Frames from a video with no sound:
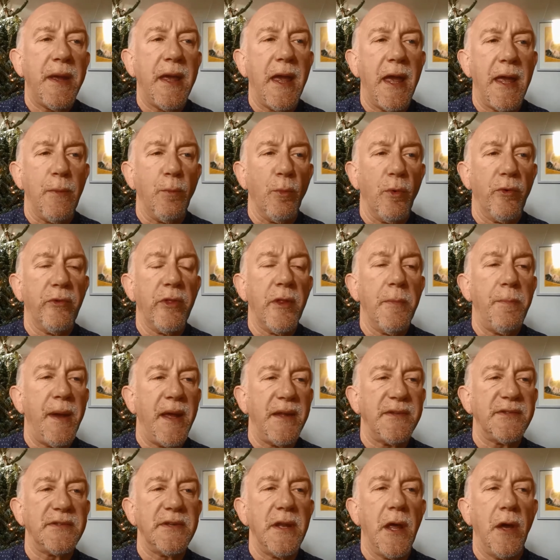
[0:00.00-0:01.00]
became one of the
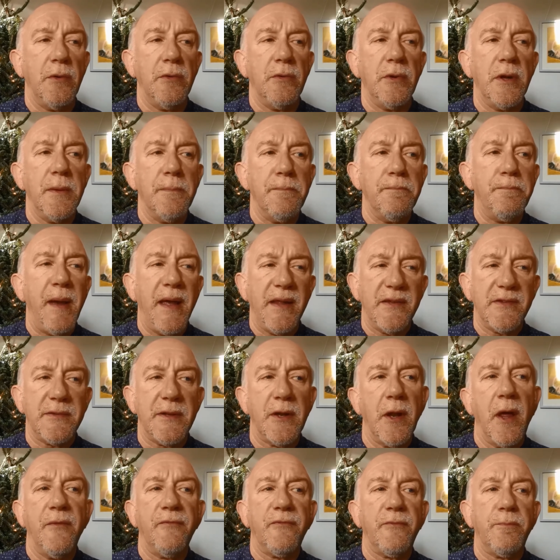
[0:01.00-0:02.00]
best known and
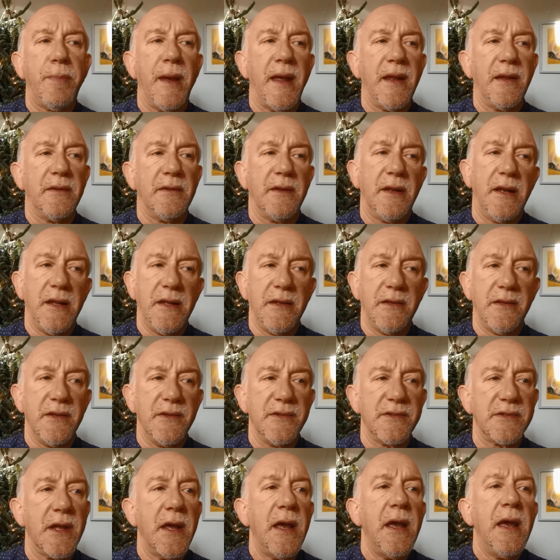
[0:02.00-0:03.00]
best loved band
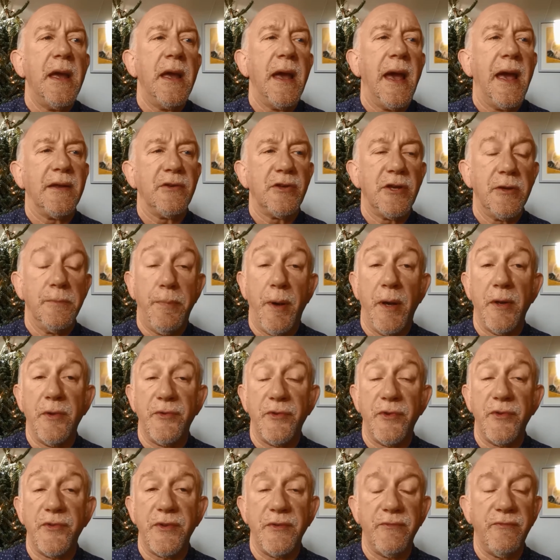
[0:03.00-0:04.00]
leaders and
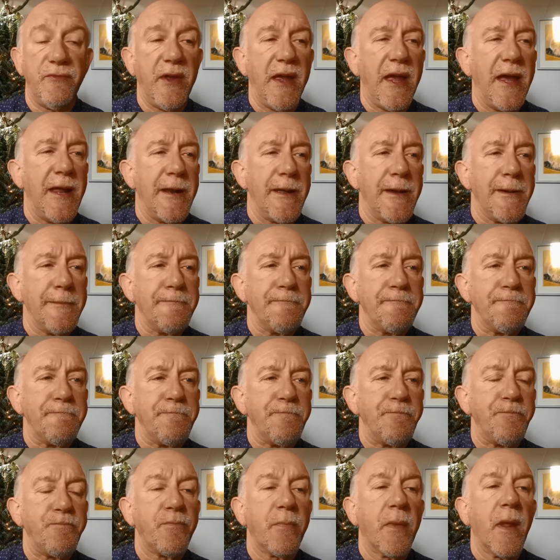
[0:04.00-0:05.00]
composers in Vienna.
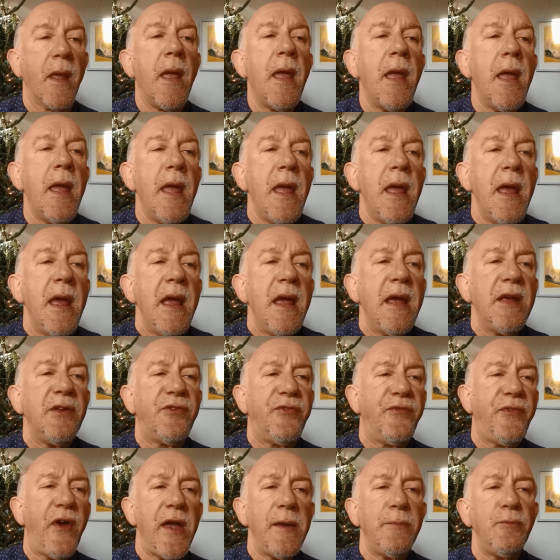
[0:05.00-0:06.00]

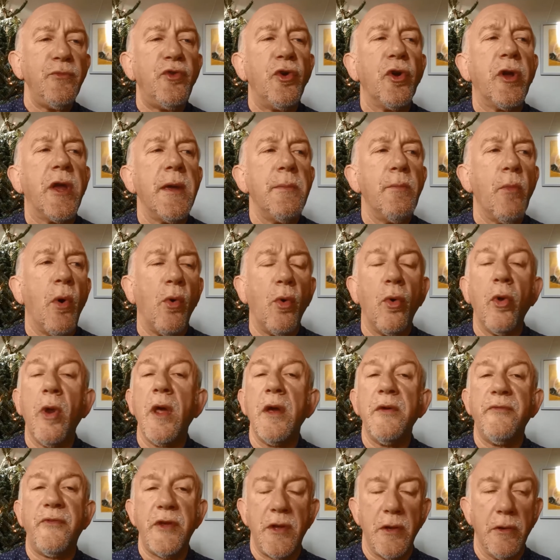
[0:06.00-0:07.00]
His fame took him all
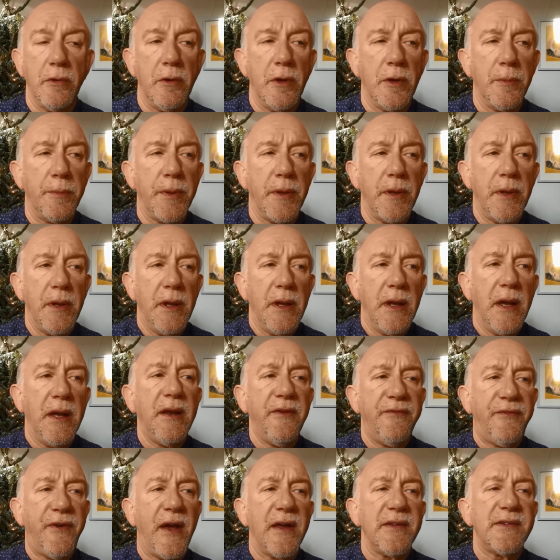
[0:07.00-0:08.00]
over Europe,
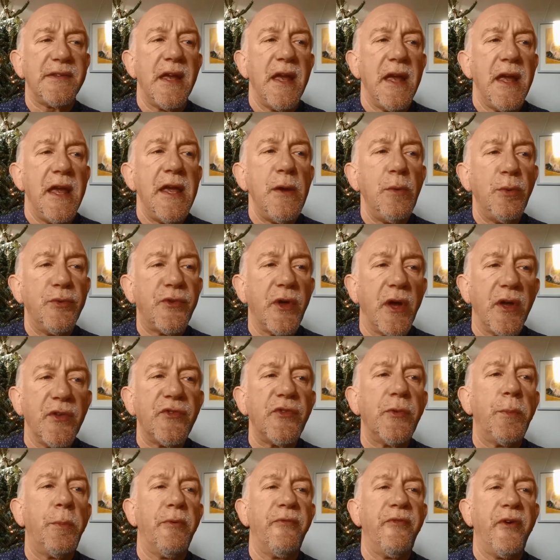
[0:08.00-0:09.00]
and in fact he was
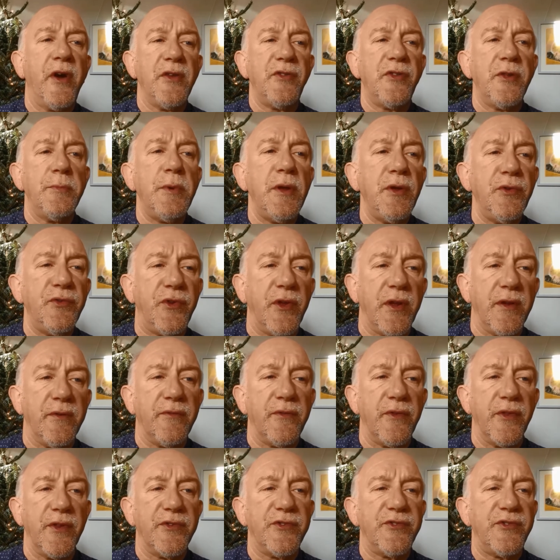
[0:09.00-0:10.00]
asked to provide the
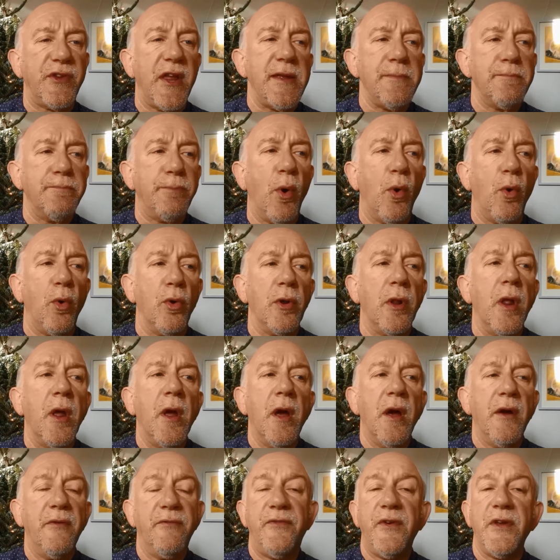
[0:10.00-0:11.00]
music for the state ball
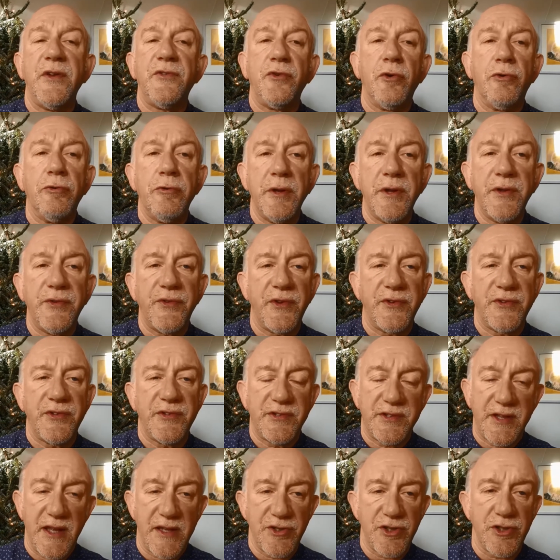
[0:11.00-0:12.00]
of Victoria's
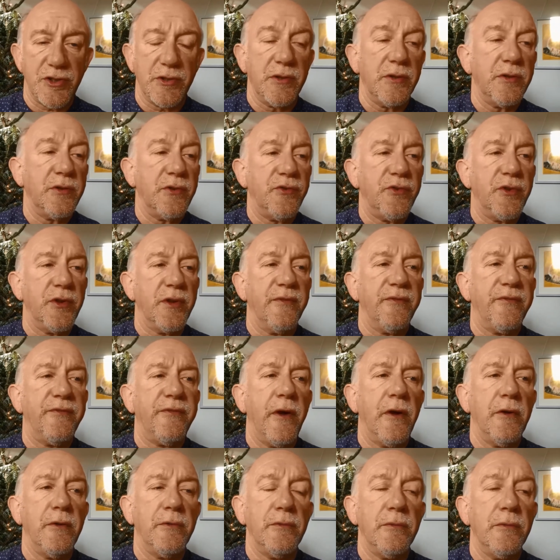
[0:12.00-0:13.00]
accession to the
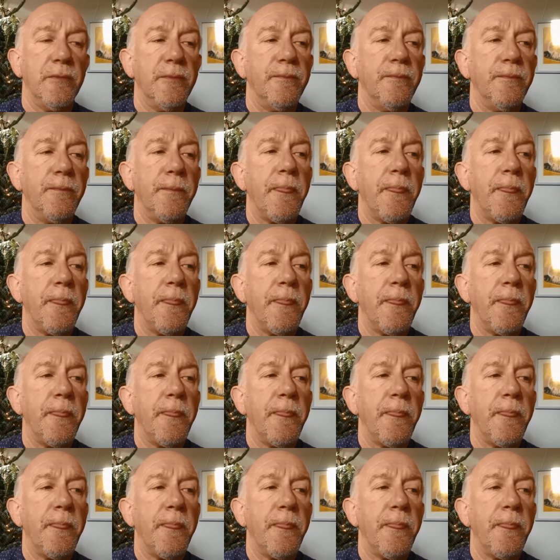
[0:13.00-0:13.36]
throne.